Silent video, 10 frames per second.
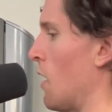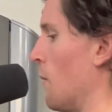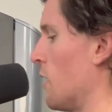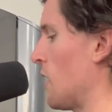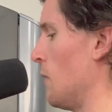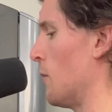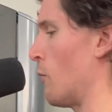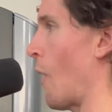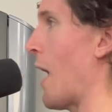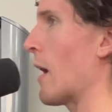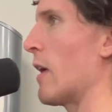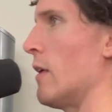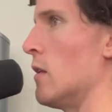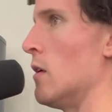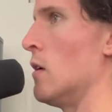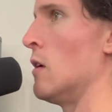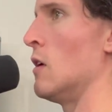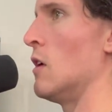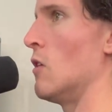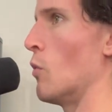I'm gonna keep it rocking
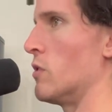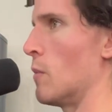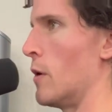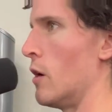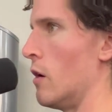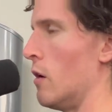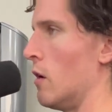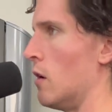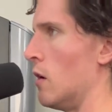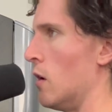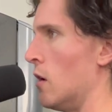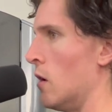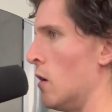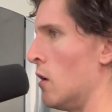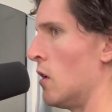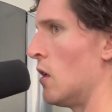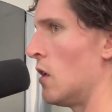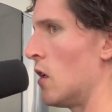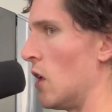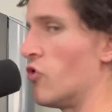with the burn.
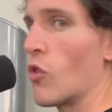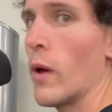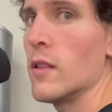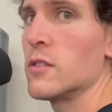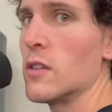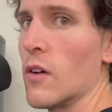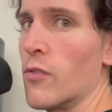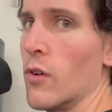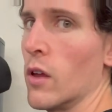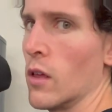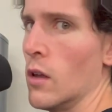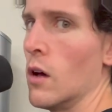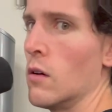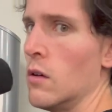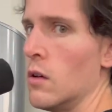Enjoy the suffering, you know?